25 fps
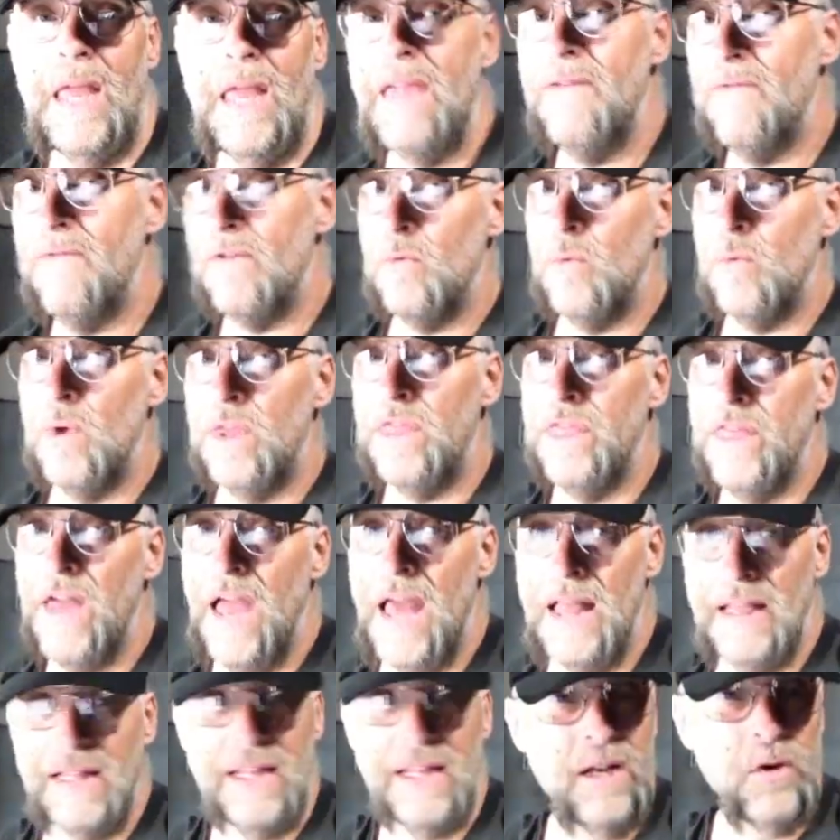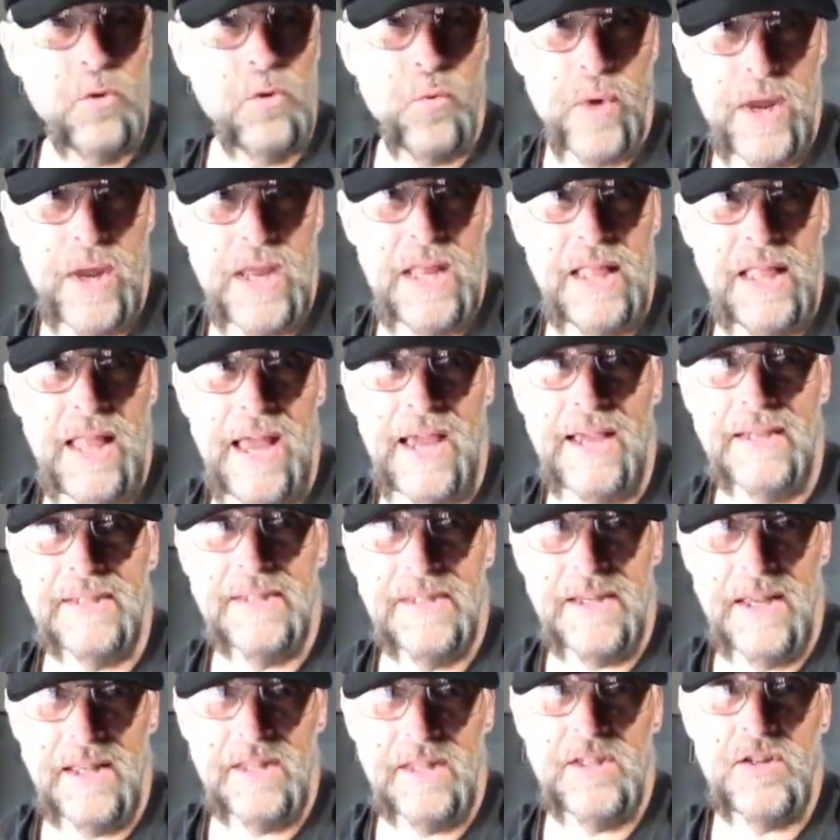Even with that little relay
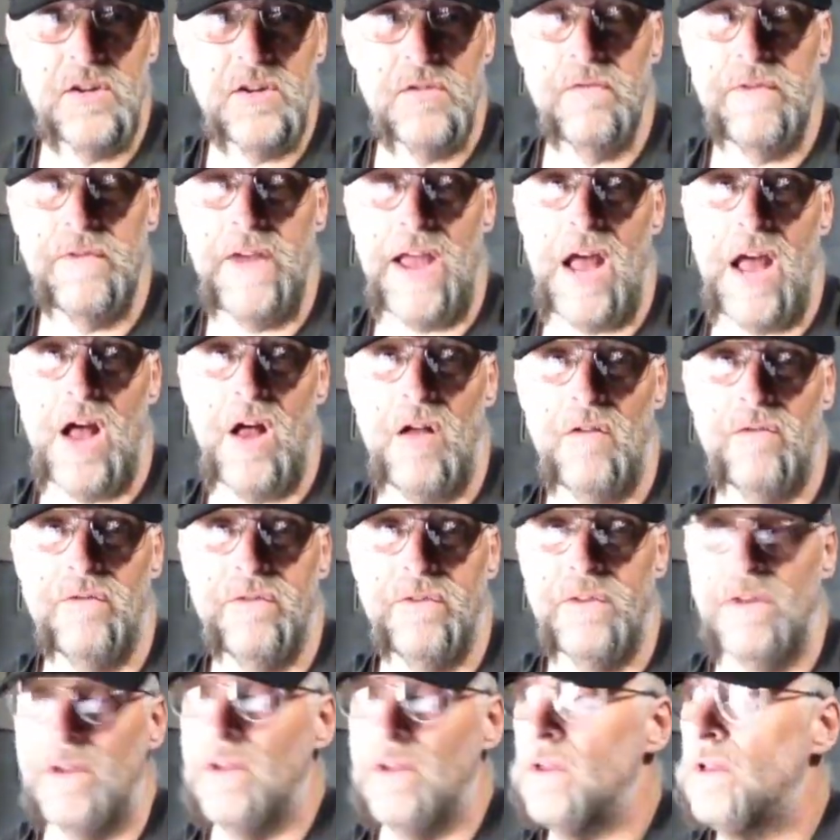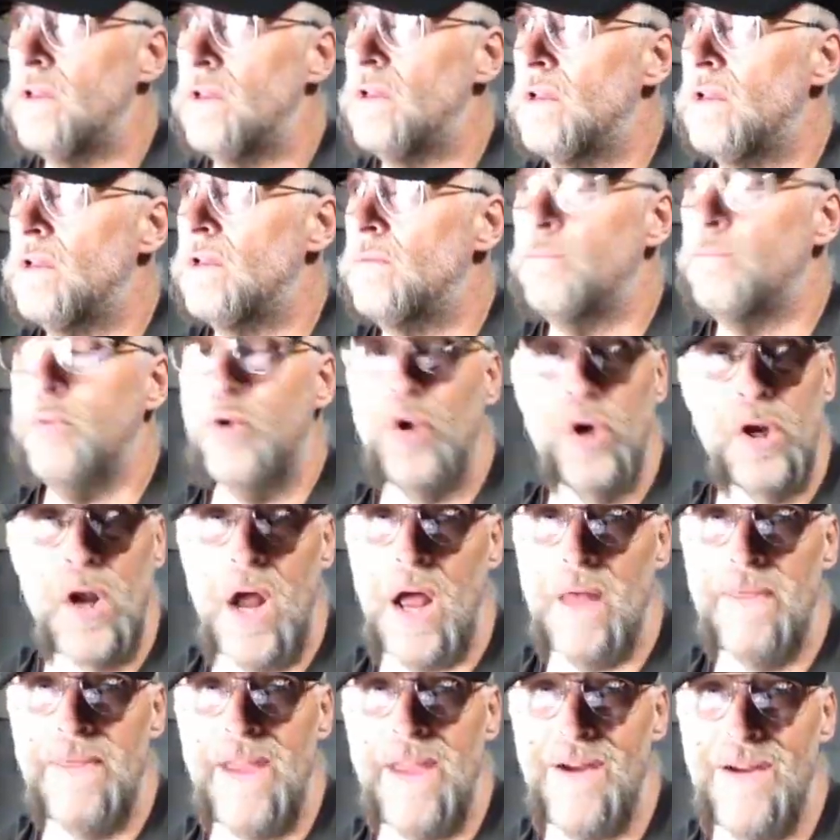sensor valve put
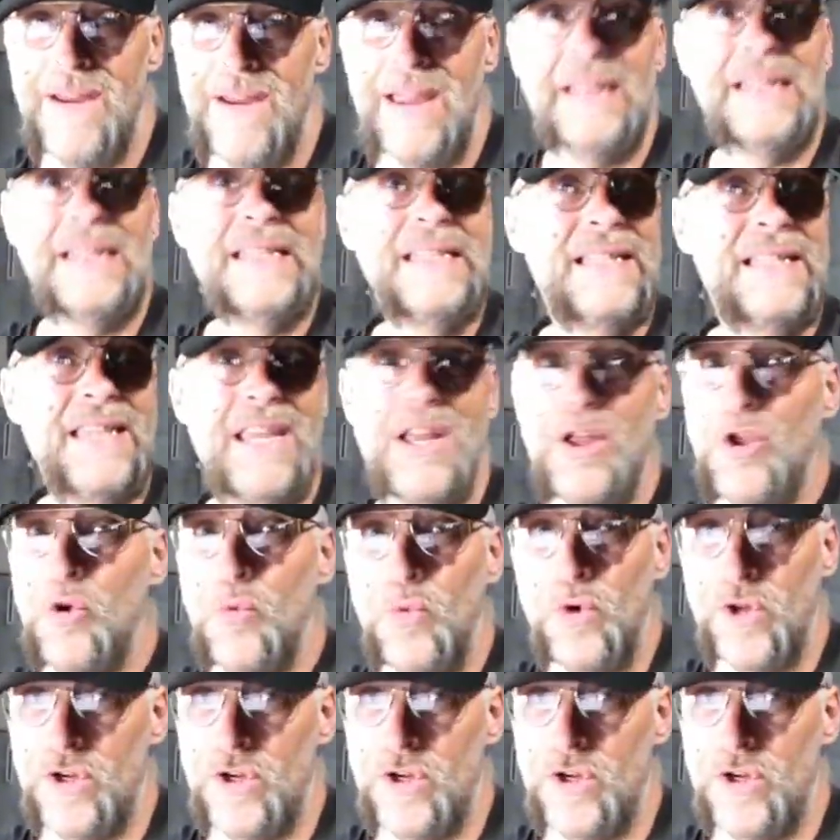on there, it still